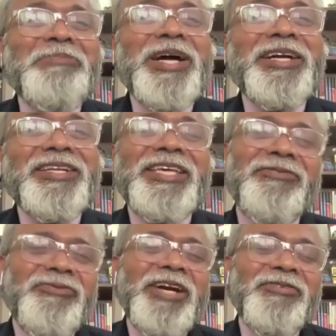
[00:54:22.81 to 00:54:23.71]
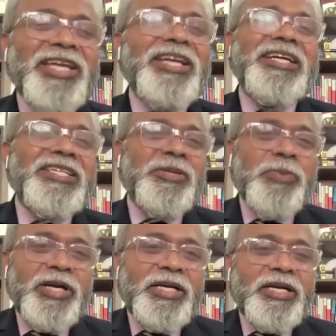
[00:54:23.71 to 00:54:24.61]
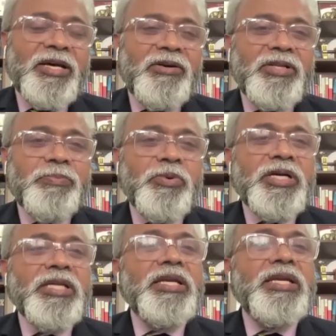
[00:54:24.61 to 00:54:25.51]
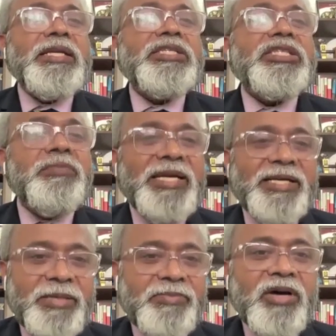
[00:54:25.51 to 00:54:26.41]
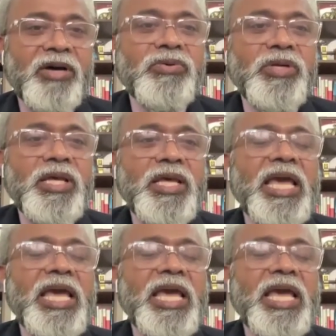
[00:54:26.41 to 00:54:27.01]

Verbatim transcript: But he felt very disappointed and the political leadership let them down.